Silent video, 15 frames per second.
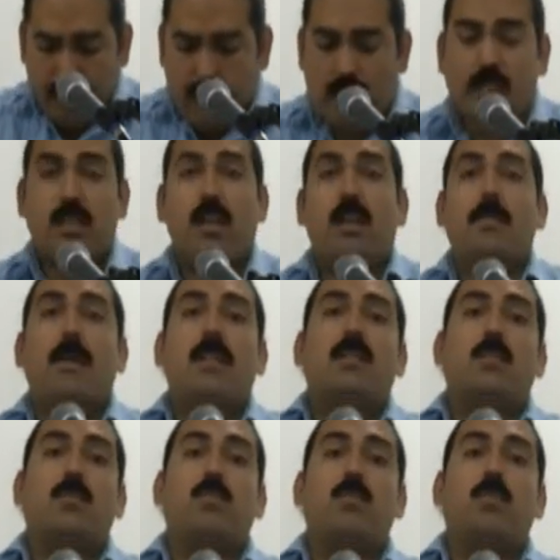They talk about
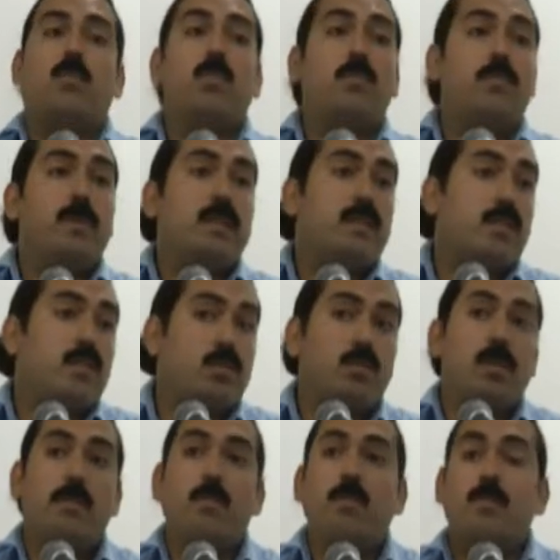the movements, the
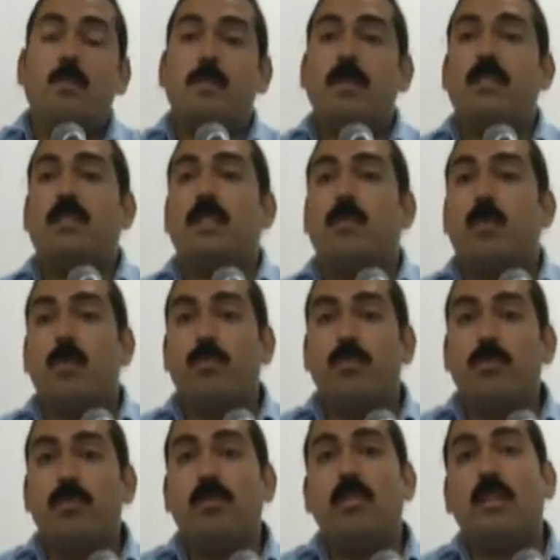student movements that were
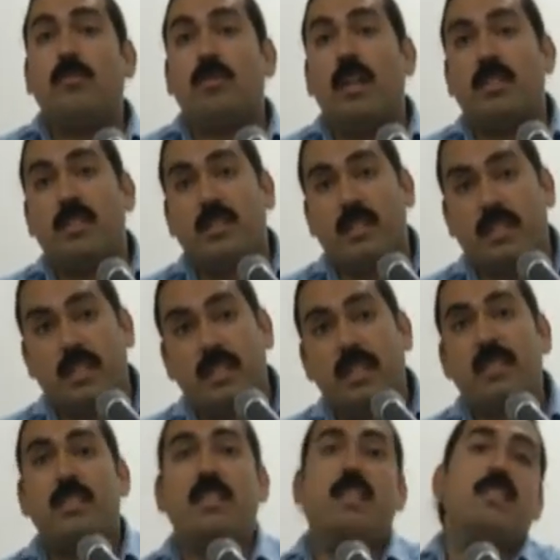brutally crushed in the
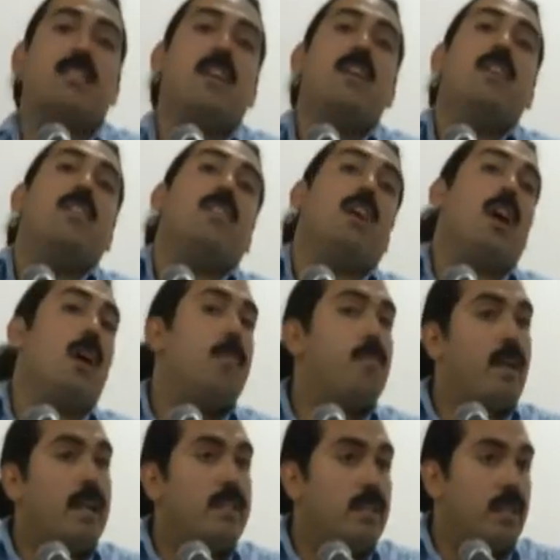60s, the
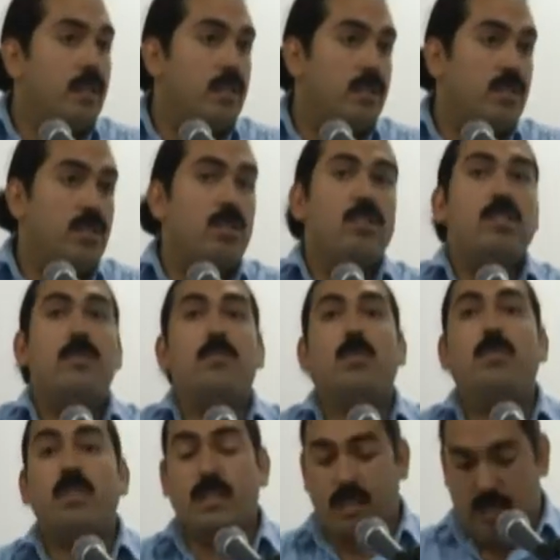uprising of insurgent
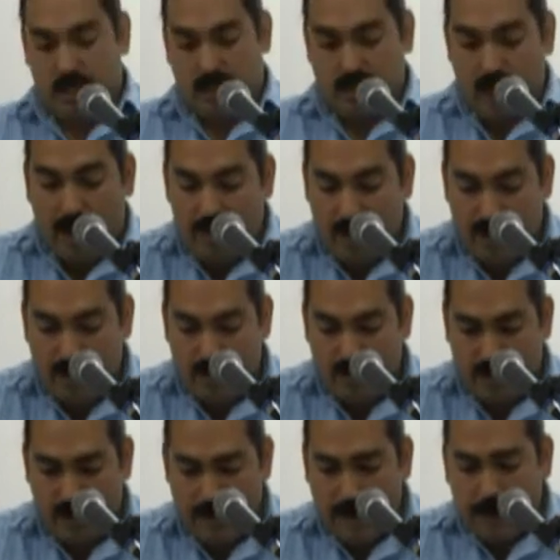movements in the 70s.